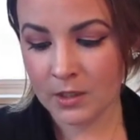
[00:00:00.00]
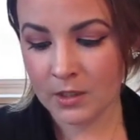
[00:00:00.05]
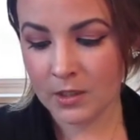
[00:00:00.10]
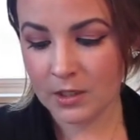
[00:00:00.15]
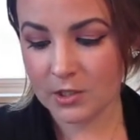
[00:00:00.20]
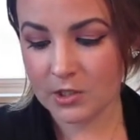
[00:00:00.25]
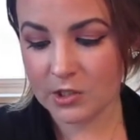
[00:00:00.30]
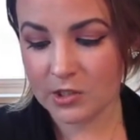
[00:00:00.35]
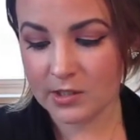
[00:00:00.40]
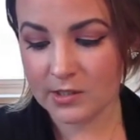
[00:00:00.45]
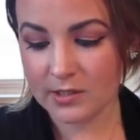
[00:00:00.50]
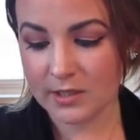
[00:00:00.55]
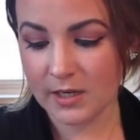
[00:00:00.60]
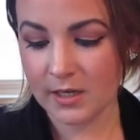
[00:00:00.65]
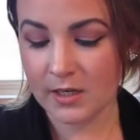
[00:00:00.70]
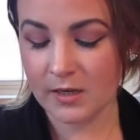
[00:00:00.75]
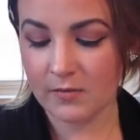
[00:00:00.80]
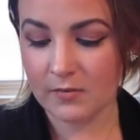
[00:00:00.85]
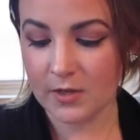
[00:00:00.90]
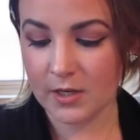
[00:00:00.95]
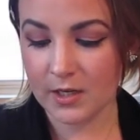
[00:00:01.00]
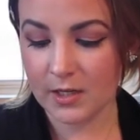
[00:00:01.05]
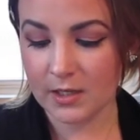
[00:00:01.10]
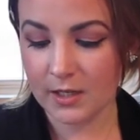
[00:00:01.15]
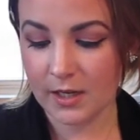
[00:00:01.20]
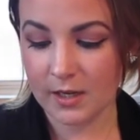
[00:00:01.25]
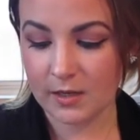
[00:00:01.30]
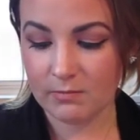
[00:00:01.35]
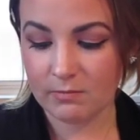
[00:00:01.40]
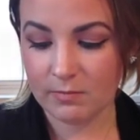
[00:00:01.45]
It's just kind of like
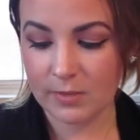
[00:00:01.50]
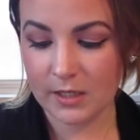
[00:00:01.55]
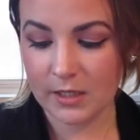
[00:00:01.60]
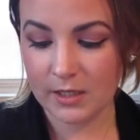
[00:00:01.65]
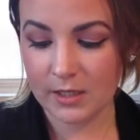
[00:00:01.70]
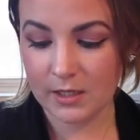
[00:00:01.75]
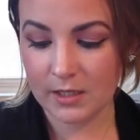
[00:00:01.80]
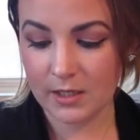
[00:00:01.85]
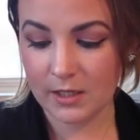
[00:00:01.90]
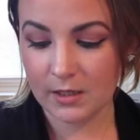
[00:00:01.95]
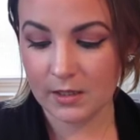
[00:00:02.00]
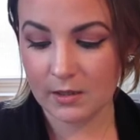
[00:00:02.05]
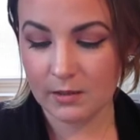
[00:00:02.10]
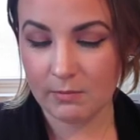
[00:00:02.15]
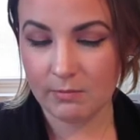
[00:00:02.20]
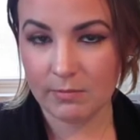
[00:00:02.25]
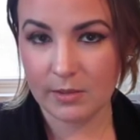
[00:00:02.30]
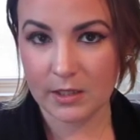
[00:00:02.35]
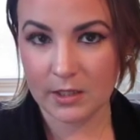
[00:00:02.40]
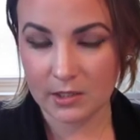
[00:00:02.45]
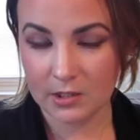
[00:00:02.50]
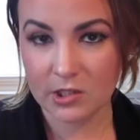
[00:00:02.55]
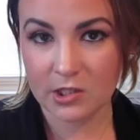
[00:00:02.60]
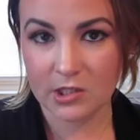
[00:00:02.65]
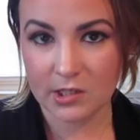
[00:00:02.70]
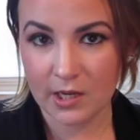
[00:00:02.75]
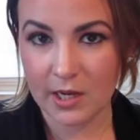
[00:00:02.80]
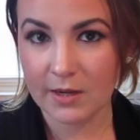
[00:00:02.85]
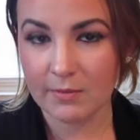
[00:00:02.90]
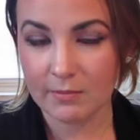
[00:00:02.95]
a pinky
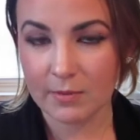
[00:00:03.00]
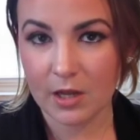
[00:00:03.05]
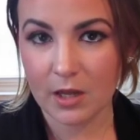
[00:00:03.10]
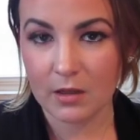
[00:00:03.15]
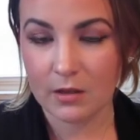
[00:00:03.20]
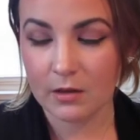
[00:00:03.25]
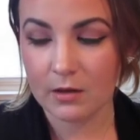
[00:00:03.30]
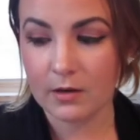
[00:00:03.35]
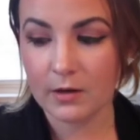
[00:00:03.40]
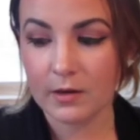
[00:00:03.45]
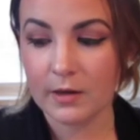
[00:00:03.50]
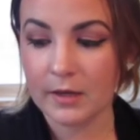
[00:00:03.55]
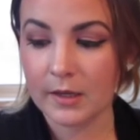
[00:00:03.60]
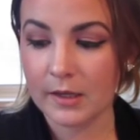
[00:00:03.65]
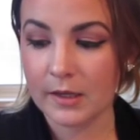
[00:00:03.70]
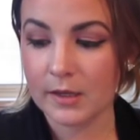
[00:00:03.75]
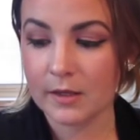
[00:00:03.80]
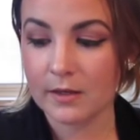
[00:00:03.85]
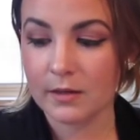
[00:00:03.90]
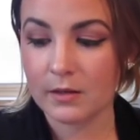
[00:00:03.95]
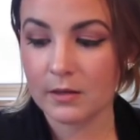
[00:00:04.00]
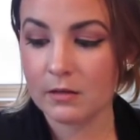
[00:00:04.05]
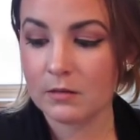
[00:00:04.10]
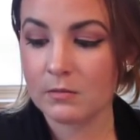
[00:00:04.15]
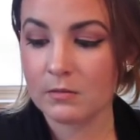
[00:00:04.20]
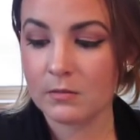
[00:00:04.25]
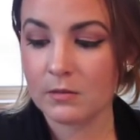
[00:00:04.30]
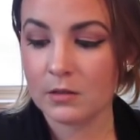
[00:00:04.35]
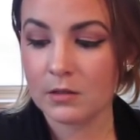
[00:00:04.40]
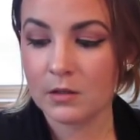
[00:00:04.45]
peach type color, and
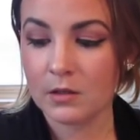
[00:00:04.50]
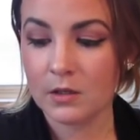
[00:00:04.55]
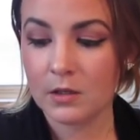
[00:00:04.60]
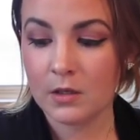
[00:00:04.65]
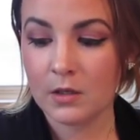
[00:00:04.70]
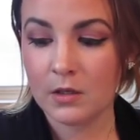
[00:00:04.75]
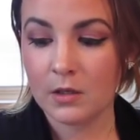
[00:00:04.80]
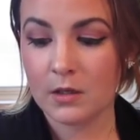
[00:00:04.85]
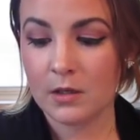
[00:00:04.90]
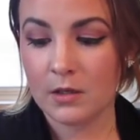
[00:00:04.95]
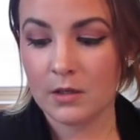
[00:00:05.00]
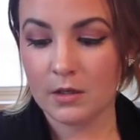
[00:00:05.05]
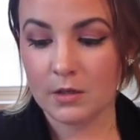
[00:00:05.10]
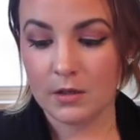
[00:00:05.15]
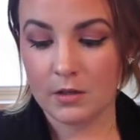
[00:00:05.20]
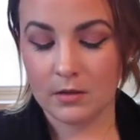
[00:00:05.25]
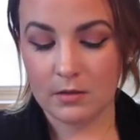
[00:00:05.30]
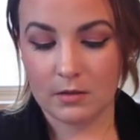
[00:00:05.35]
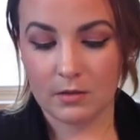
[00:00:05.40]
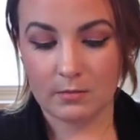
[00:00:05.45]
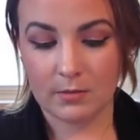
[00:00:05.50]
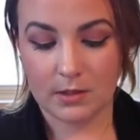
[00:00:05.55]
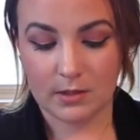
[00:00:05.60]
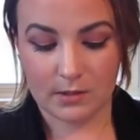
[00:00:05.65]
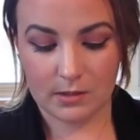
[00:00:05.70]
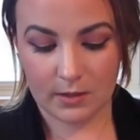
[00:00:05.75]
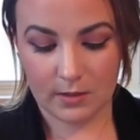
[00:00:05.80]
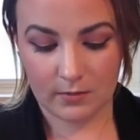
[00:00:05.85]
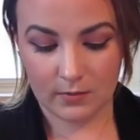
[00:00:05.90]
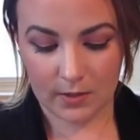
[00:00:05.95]
let me
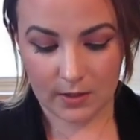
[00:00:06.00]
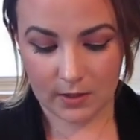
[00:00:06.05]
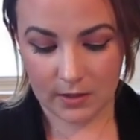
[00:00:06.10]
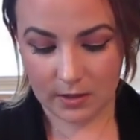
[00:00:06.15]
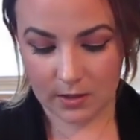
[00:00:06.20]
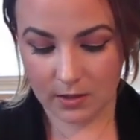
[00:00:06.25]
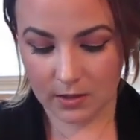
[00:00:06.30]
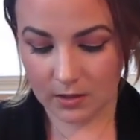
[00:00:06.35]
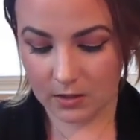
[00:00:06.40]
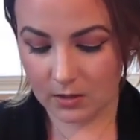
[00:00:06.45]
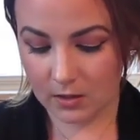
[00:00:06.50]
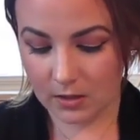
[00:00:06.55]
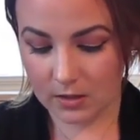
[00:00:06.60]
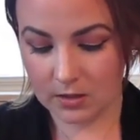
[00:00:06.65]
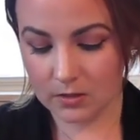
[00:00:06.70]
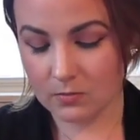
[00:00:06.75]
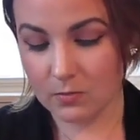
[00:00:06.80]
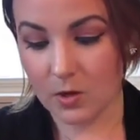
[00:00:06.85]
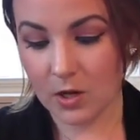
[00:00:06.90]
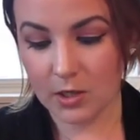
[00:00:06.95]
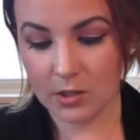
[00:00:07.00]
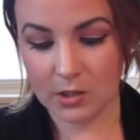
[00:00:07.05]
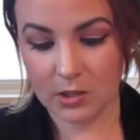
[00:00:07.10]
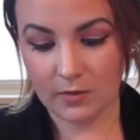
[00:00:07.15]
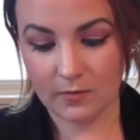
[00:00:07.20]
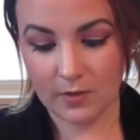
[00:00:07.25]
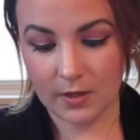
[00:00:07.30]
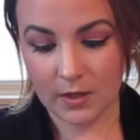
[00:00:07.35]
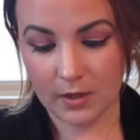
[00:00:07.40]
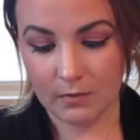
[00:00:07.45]
see if I can get a good swatch
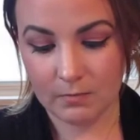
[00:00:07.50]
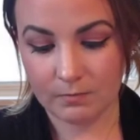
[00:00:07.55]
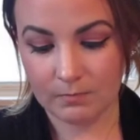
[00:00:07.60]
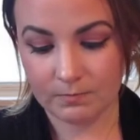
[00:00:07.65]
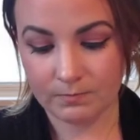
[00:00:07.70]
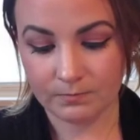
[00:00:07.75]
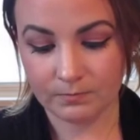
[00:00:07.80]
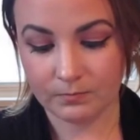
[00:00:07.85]
of it.